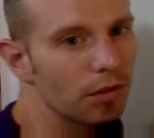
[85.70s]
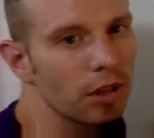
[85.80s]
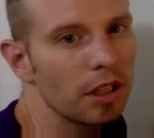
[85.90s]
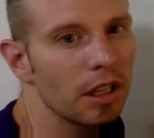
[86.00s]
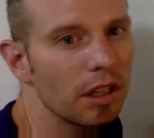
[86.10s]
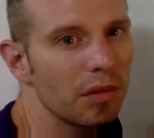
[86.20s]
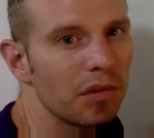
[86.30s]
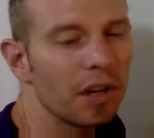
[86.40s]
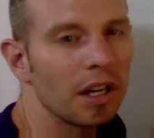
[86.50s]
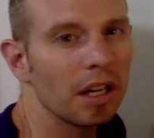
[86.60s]
if we're at
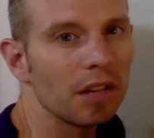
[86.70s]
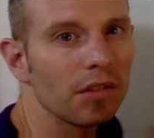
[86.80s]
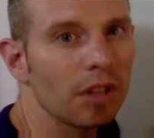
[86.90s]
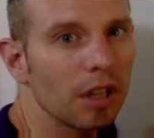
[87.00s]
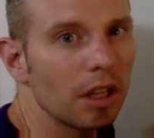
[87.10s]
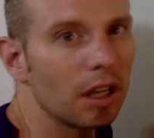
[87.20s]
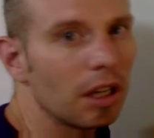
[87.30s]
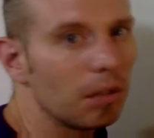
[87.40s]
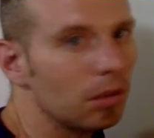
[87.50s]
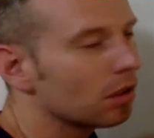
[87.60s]
-5,
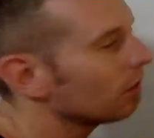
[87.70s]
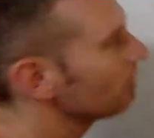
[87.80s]
most of